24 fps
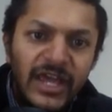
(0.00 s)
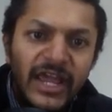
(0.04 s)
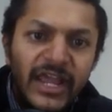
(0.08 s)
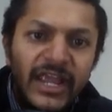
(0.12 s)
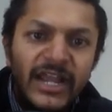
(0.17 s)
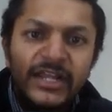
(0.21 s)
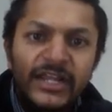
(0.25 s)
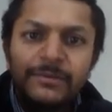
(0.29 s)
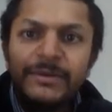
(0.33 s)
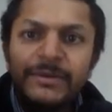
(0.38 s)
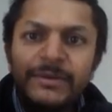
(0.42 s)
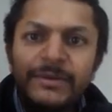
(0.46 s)

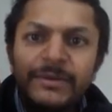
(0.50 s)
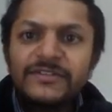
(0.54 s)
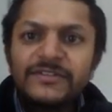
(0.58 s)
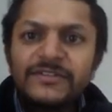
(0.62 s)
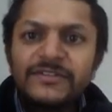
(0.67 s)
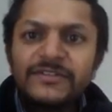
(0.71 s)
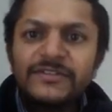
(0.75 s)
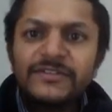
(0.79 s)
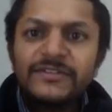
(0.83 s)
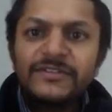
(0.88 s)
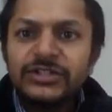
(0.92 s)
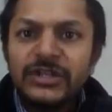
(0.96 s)
It means
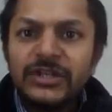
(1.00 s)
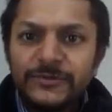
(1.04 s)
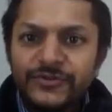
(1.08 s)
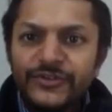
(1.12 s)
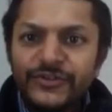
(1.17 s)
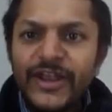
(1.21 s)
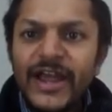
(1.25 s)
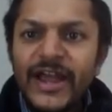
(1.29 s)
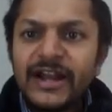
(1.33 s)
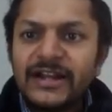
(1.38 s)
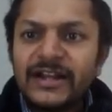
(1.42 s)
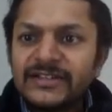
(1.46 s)
when you
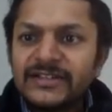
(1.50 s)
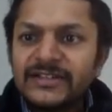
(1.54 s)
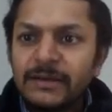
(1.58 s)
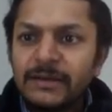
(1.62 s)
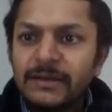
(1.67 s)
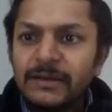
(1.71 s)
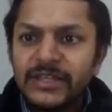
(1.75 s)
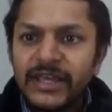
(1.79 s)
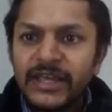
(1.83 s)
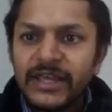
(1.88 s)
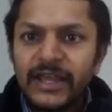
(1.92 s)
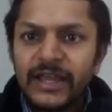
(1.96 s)
subtract
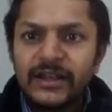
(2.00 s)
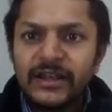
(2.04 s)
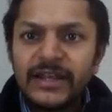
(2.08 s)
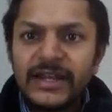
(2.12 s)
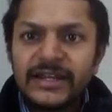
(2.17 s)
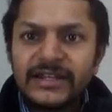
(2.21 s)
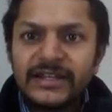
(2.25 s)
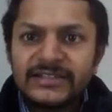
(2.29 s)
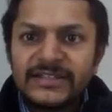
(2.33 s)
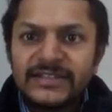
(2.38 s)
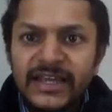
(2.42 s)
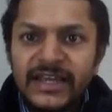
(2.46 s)
something,
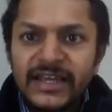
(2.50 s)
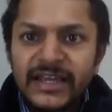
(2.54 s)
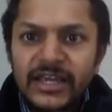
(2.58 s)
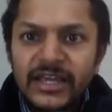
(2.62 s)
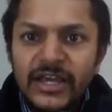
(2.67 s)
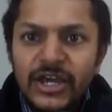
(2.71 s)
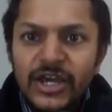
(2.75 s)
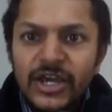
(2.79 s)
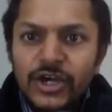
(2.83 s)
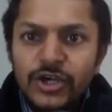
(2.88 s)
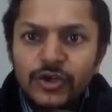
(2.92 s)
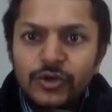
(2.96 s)
let us say
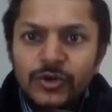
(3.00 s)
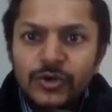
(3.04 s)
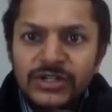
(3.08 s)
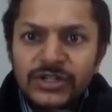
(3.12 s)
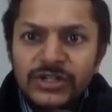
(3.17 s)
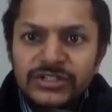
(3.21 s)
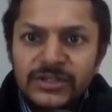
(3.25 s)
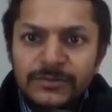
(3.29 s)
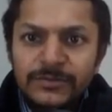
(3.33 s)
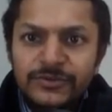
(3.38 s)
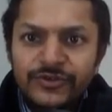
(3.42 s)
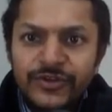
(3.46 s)
you are
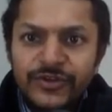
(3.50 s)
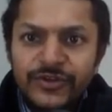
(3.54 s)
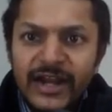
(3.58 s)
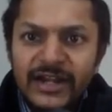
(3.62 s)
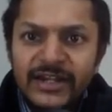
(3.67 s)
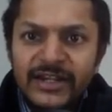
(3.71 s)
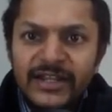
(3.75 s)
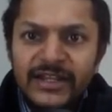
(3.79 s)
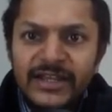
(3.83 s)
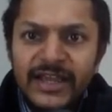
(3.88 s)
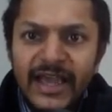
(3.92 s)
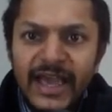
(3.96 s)

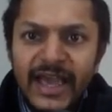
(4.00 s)
subtracting